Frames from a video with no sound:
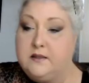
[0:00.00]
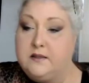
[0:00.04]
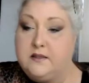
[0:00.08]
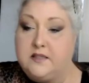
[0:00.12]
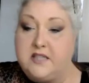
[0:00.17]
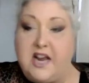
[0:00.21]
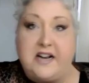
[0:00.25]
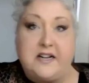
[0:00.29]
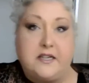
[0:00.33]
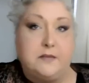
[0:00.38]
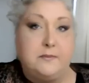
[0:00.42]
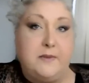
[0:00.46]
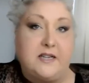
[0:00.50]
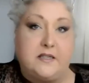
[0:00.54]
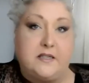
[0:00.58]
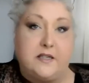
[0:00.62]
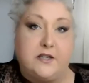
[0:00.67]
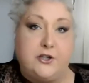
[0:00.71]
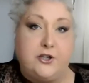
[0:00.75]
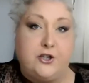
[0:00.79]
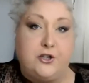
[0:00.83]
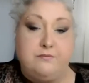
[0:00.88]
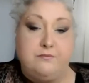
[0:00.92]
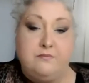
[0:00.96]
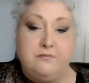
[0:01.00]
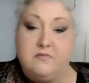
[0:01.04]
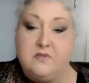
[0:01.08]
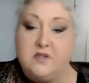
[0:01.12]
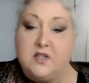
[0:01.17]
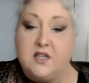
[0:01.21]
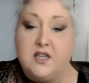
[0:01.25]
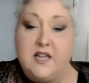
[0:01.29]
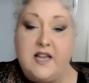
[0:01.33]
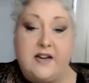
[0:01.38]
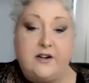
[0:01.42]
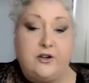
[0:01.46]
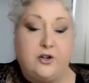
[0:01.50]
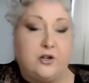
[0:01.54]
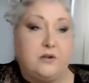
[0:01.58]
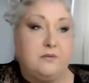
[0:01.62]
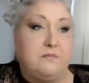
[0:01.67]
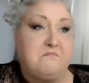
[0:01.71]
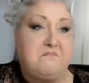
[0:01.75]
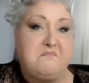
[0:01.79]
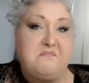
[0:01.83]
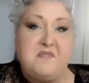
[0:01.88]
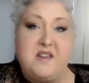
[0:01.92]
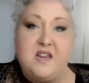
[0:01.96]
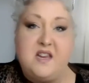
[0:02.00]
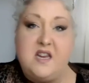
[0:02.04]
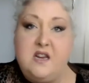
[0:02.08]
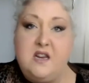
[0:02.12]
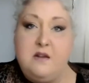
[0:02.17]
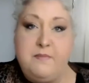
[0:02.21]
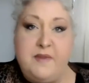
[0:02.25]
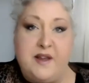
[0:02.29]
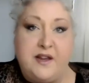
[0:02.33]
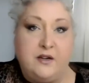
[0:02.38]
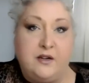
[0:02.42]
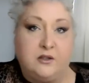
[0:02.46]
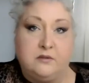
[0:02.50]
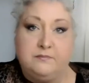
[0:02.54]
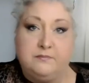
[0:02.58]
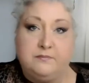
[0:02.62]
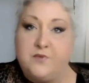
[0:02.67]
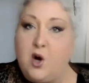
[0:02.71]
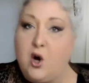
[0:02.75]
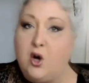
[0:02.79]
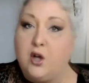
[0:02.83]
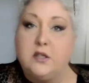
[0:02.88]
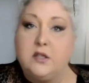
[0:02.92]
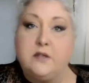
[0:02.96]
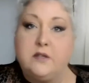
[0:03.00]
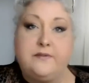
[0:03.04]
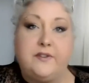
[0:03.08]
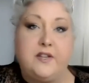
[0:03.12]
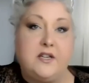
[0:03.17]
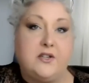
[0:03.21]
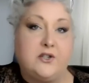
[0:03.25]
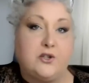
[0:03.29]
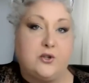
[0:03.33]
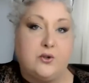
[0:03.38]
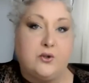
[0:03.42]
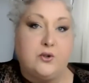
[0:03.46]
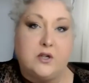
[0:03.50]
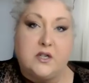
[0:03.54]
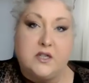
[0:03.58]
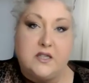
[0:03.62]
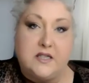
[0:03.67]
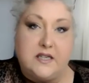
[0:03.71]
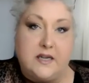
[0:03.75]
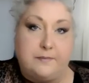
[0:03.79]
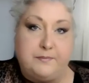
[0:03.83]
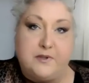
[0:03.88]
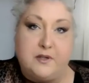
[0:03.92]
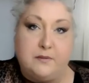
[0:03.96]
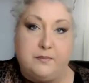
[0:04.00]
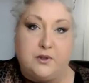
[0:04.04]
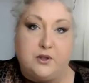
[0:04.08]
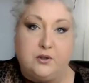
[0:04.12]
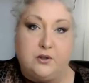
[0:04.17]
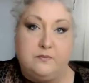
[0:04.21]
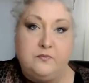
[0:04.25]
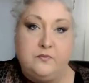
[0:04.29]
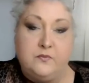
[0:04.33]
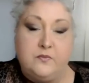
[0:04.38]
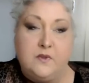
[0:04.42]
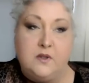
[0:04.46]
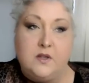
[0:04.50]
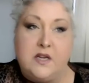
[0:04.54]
Text message, letter, email, all of these are acceptable.